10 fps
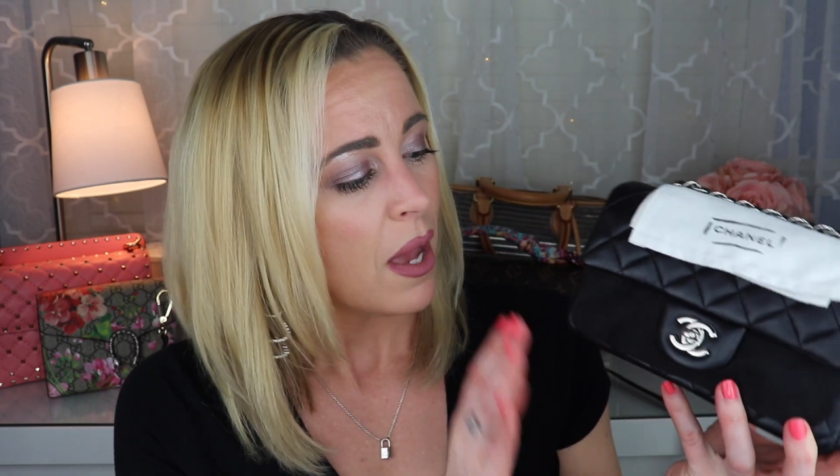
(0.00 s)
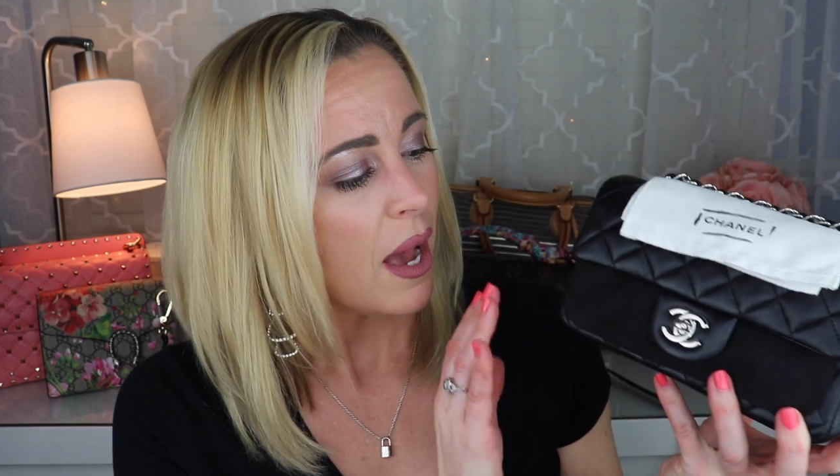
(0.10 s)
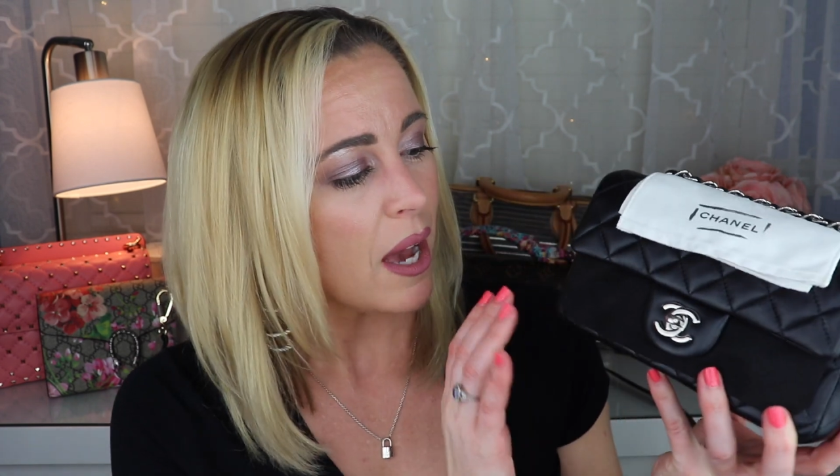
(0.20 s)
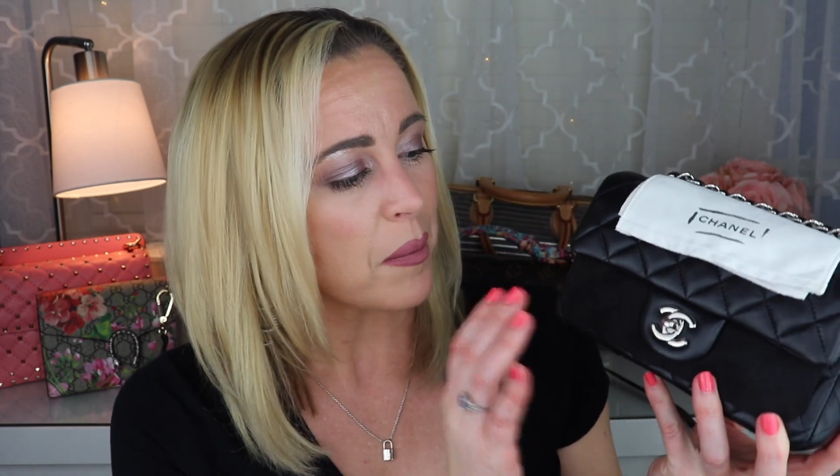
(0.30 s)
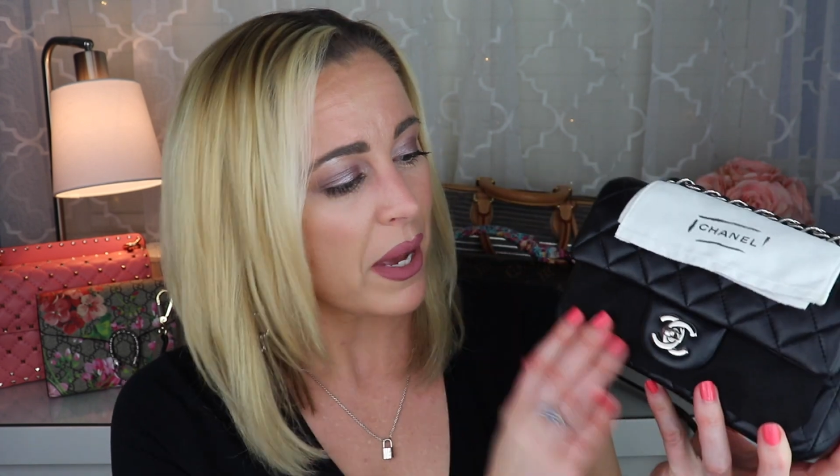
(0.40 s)

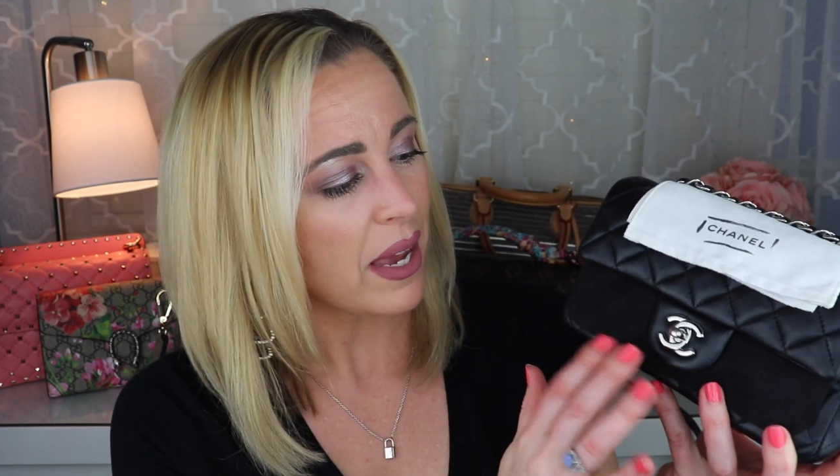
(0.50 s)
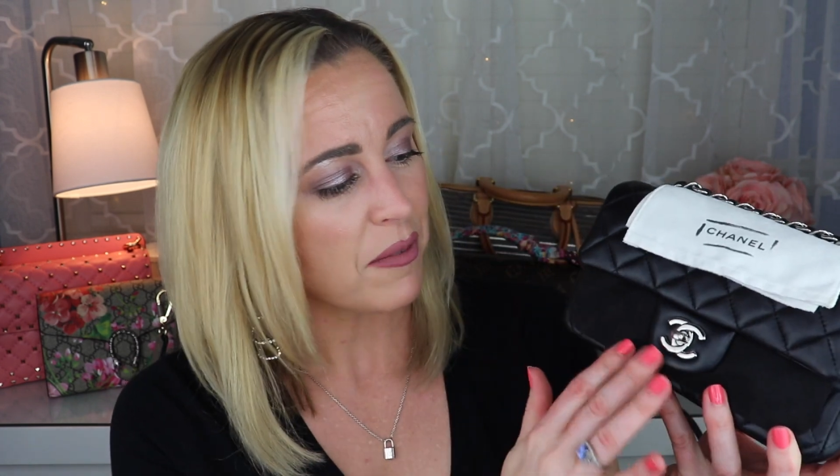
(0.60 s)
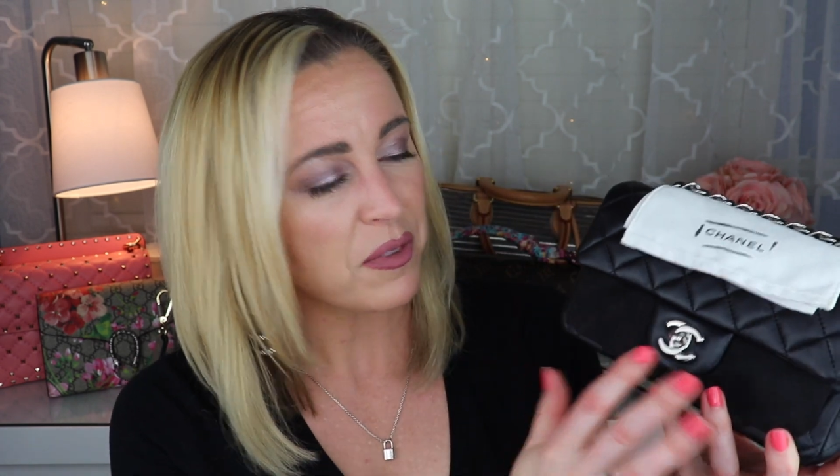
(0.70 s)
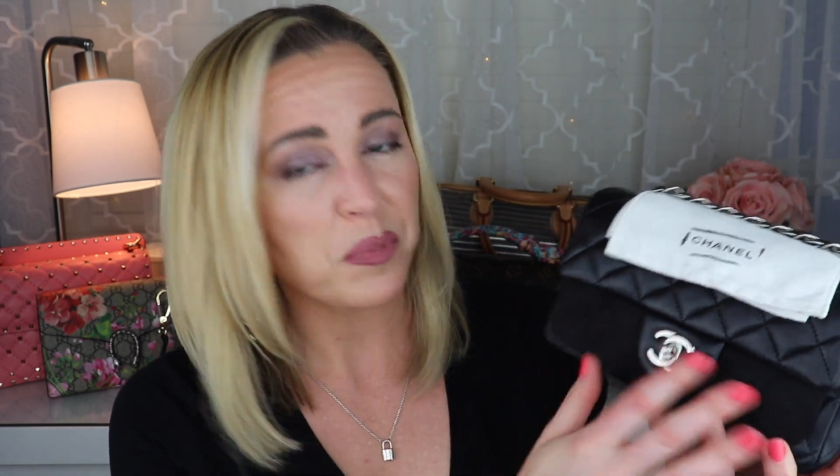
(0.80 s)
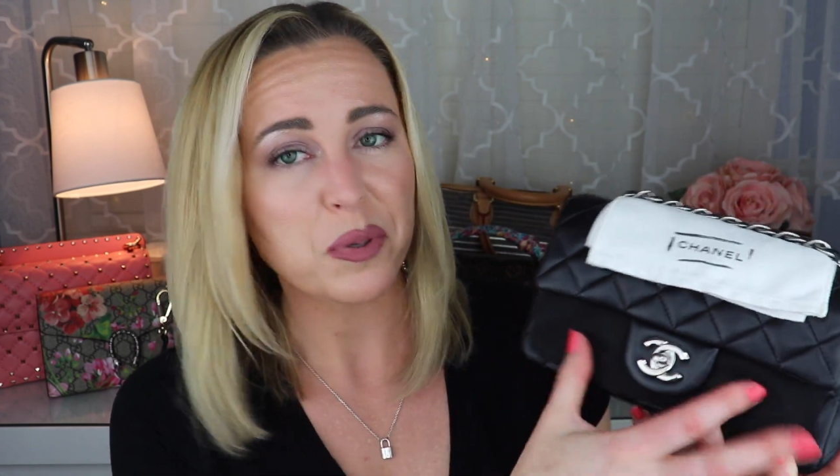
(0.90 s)
I
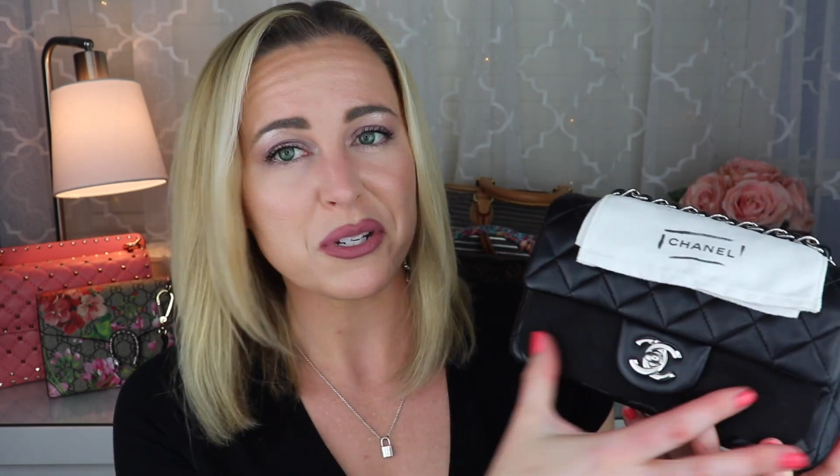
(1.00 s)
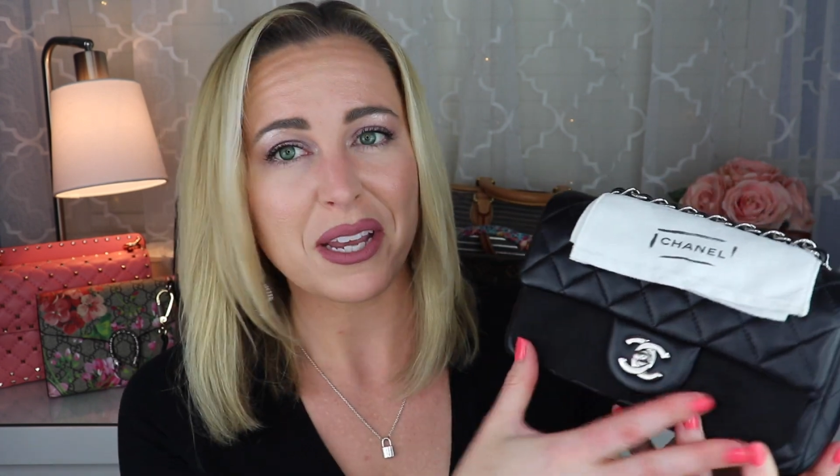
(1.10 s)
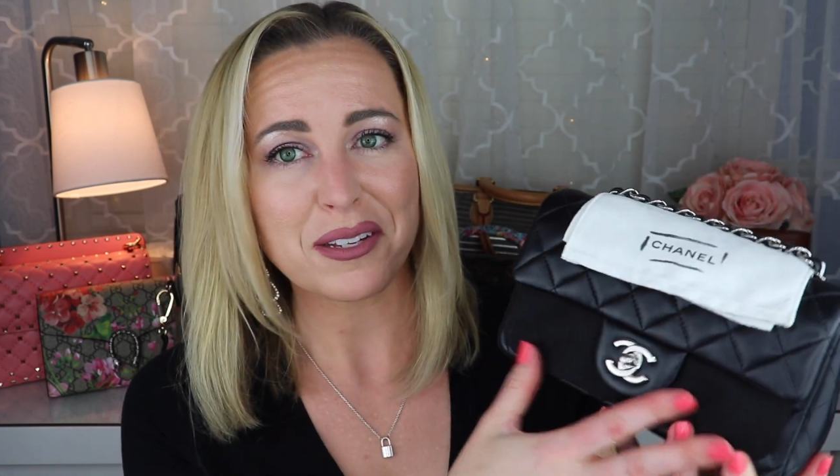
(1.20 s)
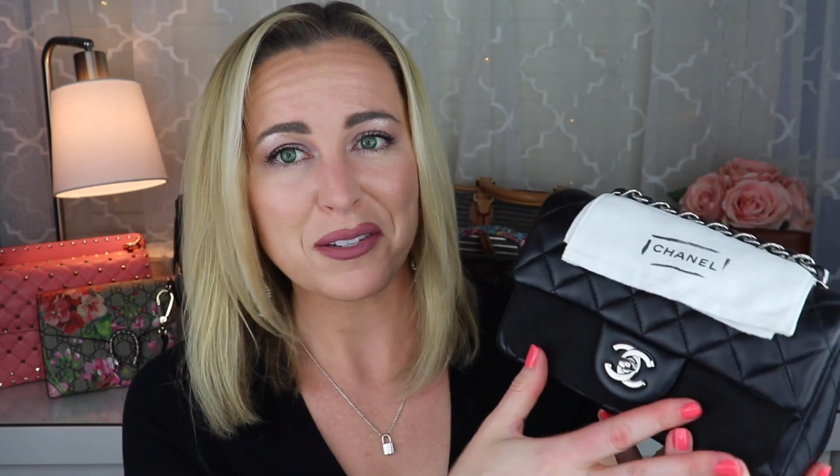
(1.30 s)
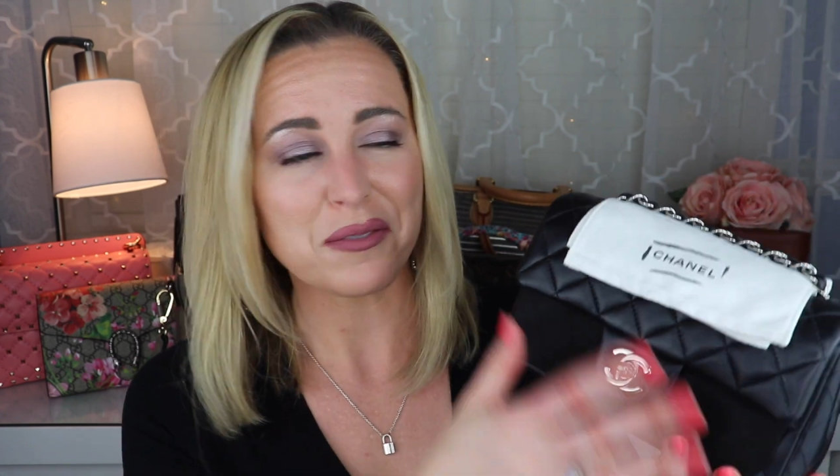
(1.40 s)
have the
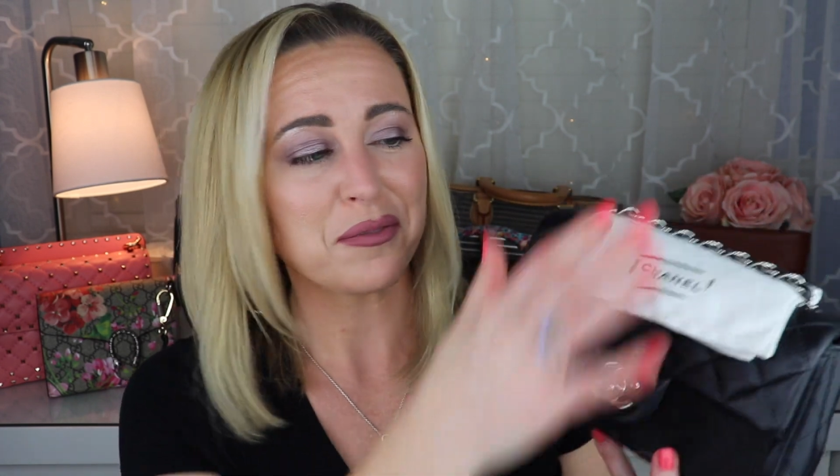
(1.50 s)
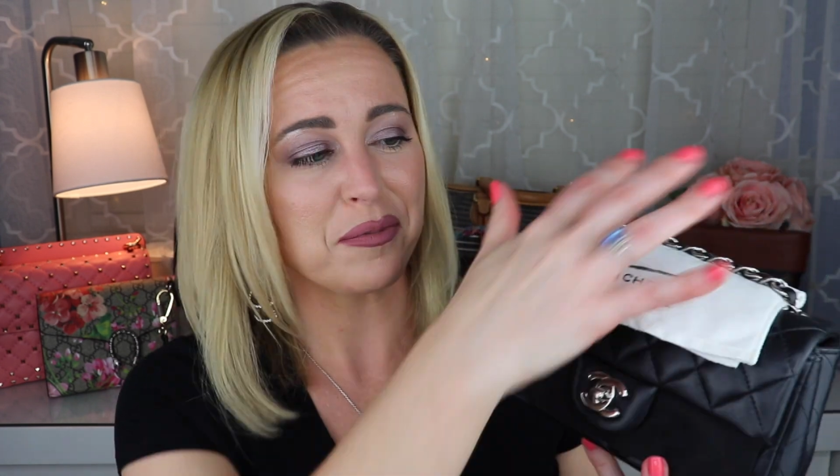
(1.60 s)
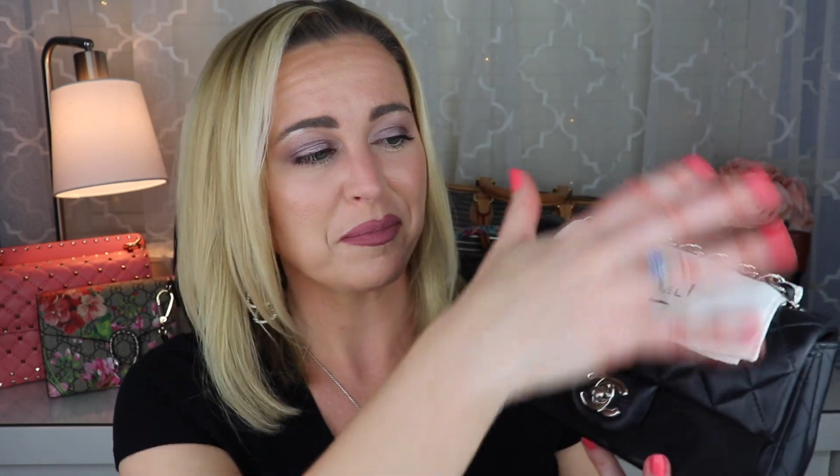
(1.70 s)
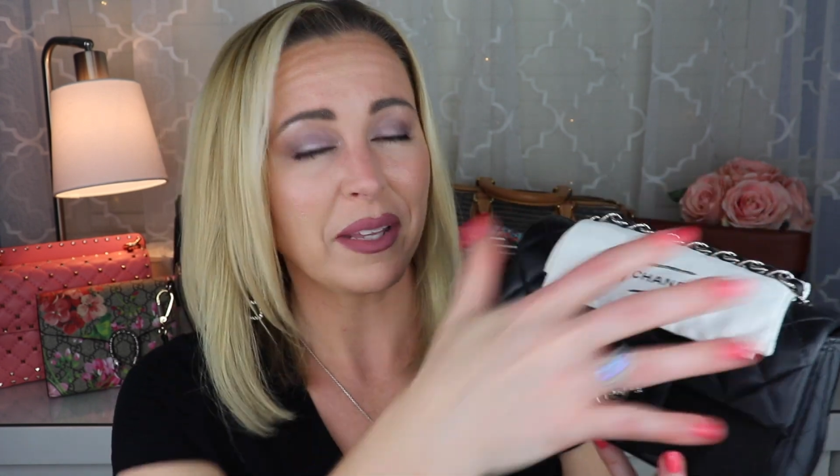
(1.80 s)
protective,